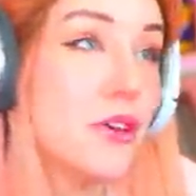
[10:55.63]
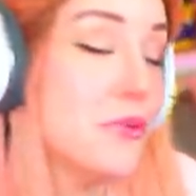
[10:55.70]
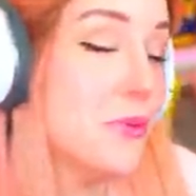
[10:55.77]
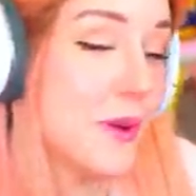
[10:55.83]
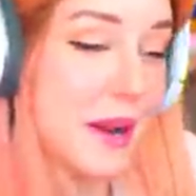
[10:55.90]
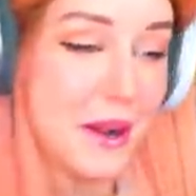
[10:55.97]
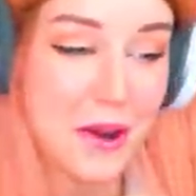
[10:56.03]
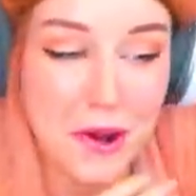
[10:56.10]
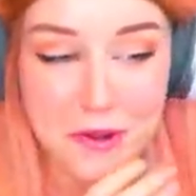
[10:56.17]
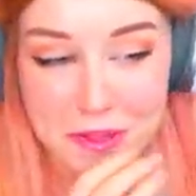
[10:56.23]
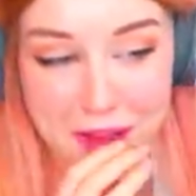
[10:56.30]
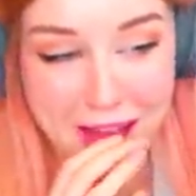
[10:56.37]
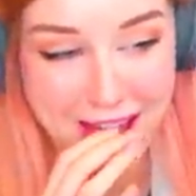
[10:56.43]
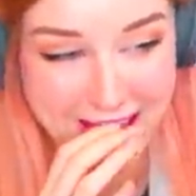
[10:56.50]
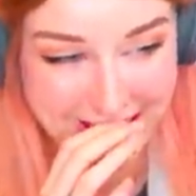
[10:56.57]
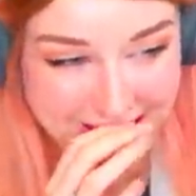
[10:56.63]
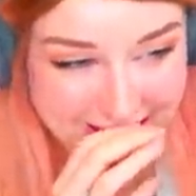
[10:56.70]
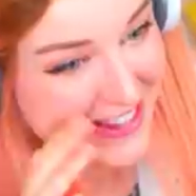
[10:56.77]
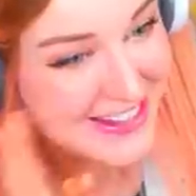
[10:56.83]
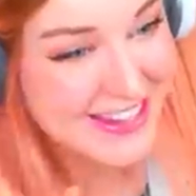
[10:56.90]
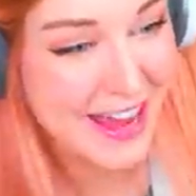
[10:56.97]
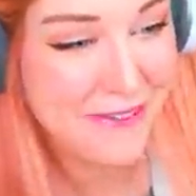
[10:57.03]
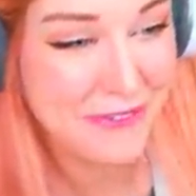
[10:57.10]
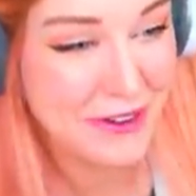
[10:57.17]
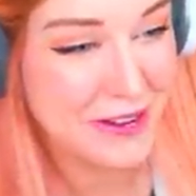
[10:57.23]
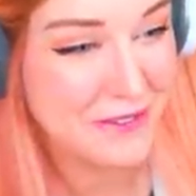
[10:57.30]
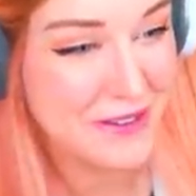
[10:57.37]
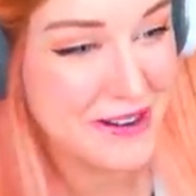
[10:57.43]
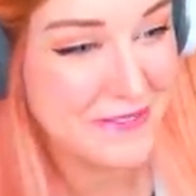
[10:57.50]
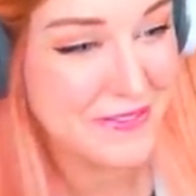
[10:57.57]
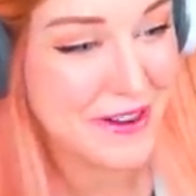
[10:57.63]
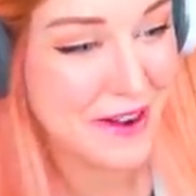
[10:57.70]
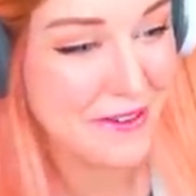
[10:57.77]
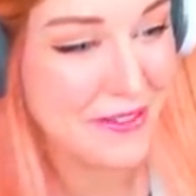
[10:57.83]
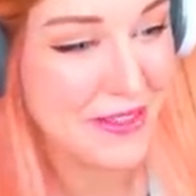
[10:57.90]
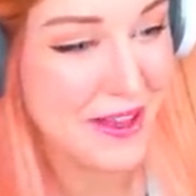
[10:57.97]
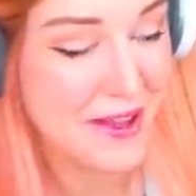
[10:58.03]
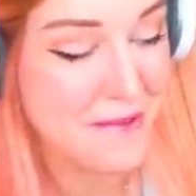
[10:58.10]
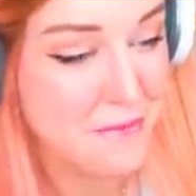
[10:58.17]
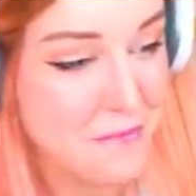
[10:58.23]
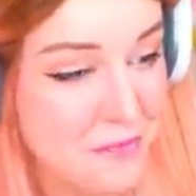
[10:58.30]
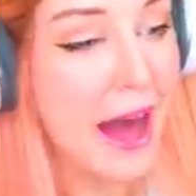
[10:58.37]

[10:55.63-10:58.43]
you wouldn't know them. You definitely wouldn't have known them.